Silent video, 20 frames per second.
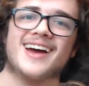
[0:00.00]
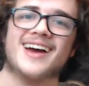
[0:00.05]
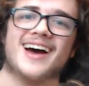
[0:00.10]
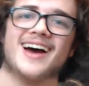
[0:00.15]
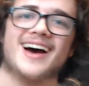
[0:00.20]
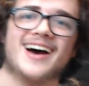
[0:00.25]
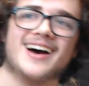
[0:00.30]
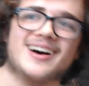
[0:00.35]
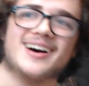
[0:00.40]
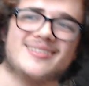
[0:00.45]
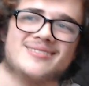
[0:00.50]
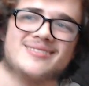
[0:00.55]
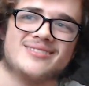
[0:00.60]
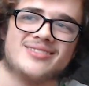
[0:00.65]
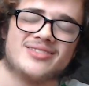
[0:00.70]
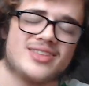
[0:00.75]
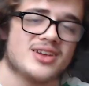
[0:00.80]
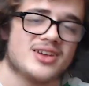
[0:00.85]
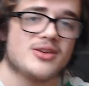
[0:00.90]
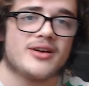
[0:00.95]

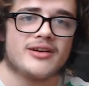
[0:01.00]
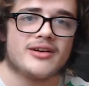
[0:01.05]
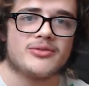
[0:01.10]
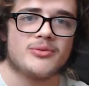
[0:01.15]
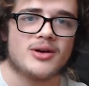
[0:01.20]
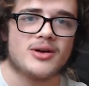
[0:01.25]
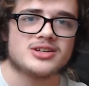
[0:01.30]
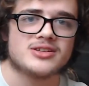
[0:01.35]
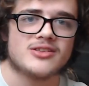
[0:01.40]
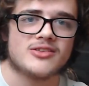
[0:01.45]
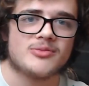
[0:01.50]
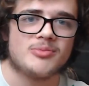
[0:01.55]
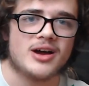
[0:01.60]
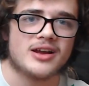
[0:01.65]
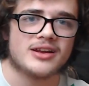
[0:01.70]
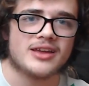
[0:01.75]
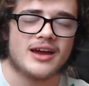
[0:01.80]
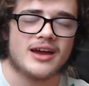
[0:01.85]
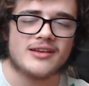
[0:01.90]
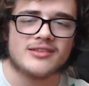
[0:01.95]
Thank you guys for watching this
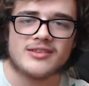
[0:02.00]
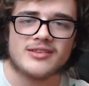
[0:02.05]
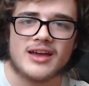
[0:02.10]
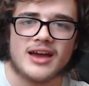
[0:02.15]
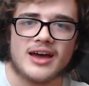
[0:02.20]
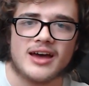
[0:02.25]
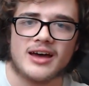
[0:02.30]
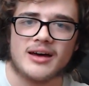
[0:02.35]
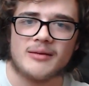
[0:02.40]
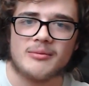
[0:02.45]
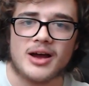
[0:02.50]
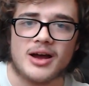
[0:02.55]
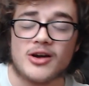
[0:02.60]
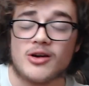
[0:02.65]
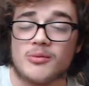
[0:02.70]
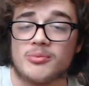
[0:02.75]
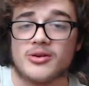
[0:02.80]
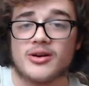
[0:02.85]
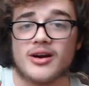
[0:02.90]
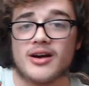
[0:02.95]
podcast. I
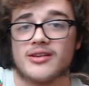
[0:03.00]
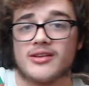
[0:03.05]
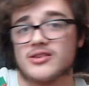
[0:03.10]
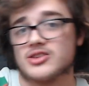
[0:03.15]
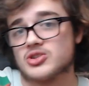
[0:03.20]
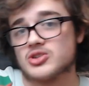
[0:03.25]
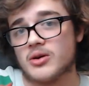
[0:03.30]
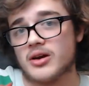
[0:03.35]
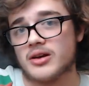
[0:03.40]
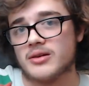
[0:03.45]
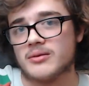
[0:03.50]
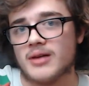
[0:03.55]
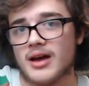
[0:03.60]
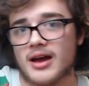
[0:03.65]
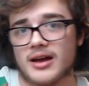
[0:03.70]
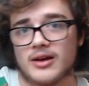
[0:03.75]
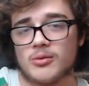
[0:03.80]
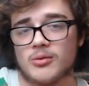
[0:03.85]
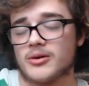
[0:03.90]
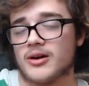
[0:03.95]
hope you guys enjoyed.
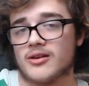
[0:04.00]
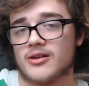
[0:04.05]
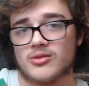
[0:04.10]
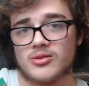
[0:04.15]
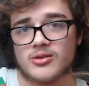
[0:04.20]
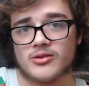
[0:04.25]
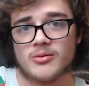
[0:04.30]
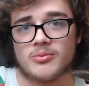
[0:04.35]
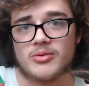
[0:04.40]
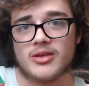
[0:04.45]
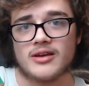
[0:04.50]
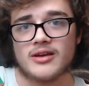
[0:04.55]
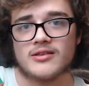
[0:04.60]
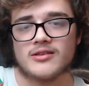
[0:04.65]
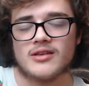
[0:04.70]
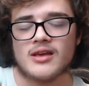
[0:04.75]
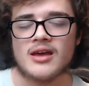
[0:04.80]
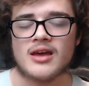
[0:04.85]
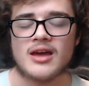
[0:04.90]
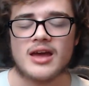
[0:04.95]
I hope you guys learned some
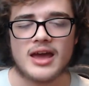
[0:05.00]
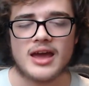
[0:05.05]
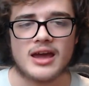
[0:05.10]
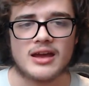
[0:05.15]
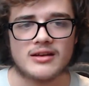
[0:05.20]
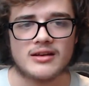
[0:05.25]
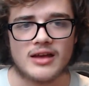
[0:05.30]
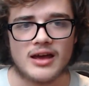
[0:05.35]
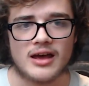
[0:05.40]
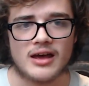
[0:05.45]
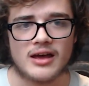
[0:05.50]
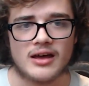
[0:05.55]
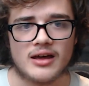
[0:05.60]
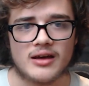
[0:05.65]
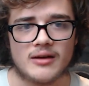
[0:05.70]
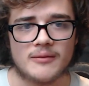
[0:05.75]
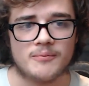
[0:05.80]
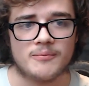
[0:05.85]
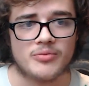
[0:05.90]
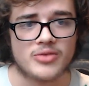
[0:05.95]
things. And
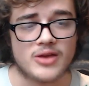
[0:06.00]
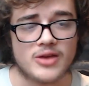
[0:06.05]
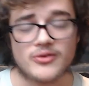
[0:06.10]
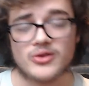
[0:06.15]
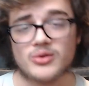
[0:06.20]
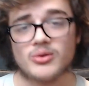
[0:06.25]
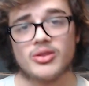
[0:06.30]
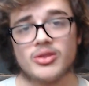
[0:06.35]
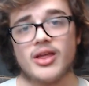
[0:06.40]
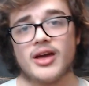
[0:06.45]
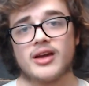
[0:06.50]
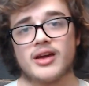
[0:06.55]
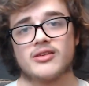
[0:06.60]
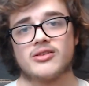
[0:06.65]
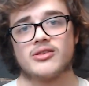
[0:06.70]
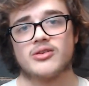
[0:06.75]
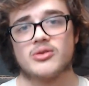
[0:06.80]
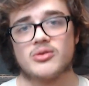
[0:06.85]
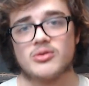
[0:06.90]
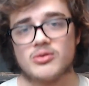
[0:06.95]
if you would like
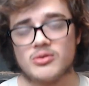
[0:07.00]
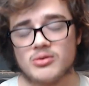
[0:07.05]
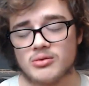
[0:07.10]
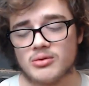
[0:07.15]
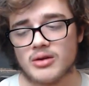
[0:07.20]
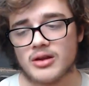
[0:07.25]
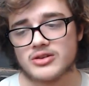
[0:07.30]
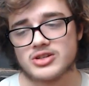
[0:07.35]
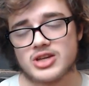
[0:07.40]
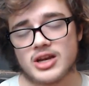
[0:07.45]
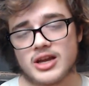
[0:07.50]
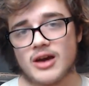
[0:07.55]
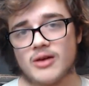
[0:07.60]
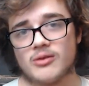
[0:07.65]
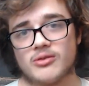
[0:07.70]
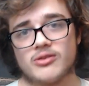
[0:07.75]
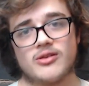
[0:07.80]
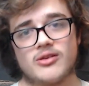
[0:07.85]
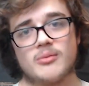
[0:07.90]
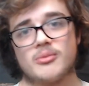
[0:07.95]
to check
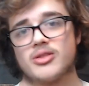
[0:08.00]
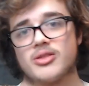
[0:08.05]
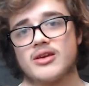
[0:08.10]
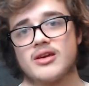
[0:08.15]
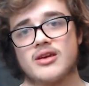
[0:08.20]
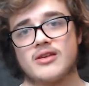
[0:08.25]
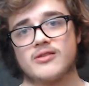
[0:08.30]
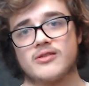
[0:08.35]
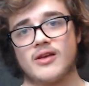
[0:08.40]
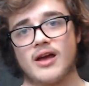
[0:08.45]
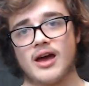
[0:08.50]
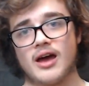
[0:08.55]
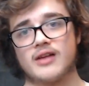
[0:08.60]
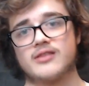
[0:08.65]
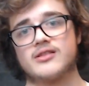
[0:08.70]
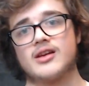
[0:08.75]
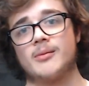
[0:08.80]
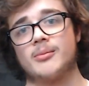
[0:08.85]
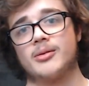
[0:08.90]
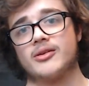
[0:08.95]
out some of these
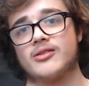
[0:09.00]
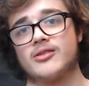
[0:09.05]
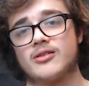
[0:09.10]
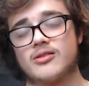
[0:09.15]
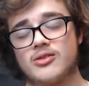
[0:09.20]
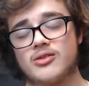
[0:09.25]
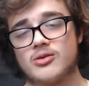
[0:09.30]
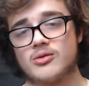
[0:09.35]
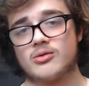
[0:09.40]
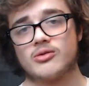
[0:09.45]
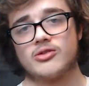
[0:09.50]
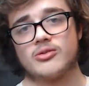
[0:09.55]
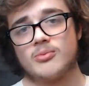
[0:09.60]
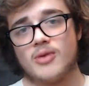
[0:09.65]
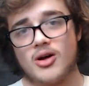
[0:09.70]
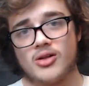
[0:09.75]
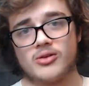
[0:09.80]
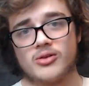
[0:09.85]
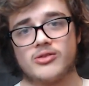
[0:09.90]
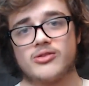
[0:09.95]
topics into
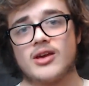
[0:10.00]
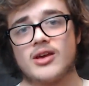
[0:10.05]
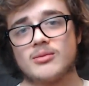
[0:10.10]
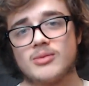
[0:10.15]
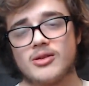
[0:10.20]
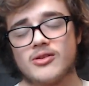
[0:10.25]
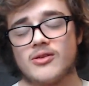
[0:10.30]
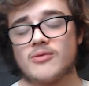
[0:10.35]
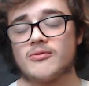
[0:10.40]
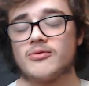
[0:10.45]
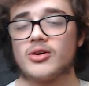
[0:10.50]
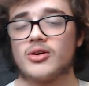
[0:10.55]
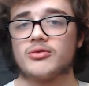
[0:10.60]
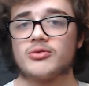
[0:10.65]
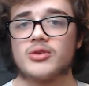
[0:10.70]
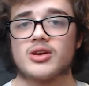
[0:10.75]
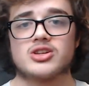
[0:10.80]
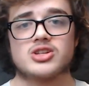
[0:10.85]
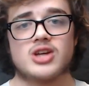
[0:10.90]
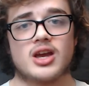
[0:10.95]
smaller segments, then feel
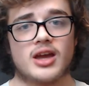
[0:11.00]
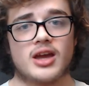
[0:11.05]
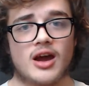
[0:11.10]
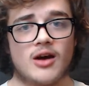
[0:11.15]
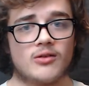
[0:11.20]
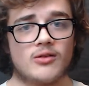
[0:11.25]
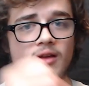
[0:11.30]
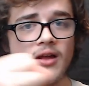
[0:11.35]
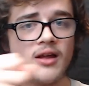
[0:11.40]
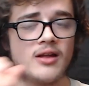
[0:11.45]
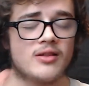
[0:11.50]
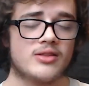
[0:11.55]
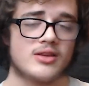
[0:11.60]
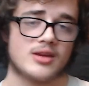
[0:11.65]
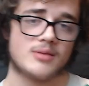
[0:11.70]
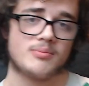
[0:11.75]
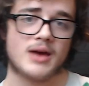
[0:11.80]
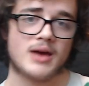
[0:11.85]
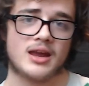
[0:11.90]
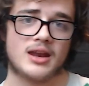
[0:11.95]
free to check out
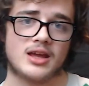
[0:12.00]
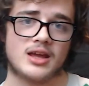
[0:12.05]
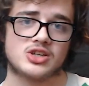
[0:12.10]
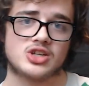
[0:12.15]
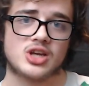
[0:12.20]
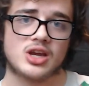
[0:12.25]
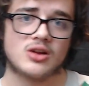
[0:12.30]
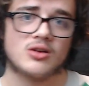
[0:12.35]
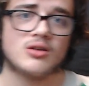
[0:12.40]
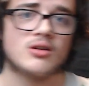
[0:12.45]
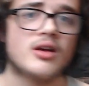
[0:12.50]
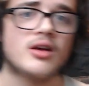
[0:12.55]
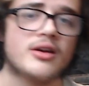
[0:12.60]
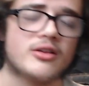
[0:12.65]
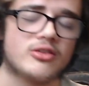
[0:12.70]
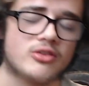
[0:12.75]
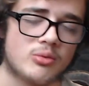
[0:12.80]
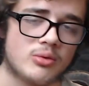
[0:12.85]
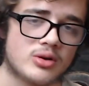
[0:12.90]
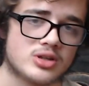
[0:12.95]
the PatNat channel,
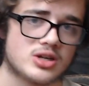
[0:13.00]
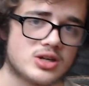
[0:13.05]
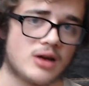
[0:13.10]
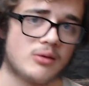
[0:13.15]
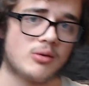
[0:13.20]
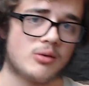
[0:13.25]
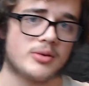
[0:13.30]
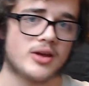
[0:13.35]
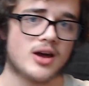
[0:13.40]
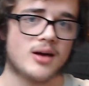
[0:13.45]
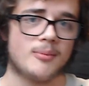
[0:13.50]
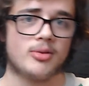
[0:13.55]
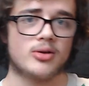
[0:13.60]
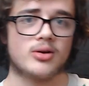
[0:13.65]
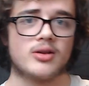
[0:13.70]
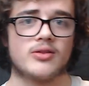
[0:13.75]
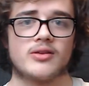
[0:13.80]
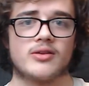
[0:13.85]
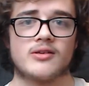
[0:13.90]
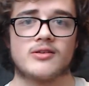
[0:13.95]
to which I will be
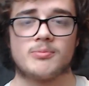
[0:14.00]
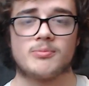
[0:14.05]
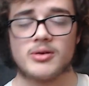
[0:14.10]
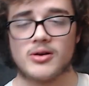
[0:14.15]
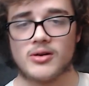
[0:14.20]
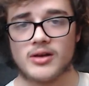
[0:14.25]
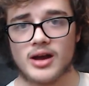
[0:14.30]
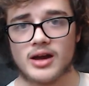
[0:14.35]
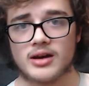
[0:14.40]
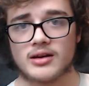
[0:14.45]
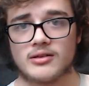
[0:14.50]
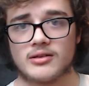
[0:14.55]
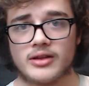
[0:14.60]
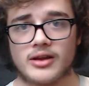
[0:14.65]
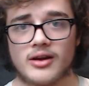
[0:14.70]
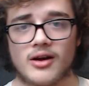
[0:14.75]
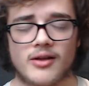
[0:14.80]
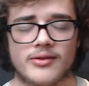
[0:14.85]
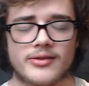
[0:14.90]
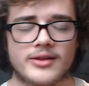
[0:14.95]
uploading these
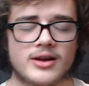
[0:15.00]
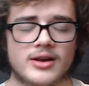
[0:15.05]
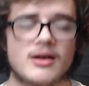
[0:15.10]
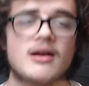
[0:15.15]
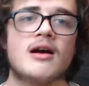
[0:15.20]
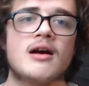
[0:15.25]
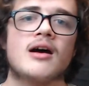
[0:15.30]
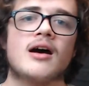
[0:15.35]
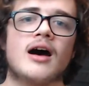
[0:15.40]
periodically on there.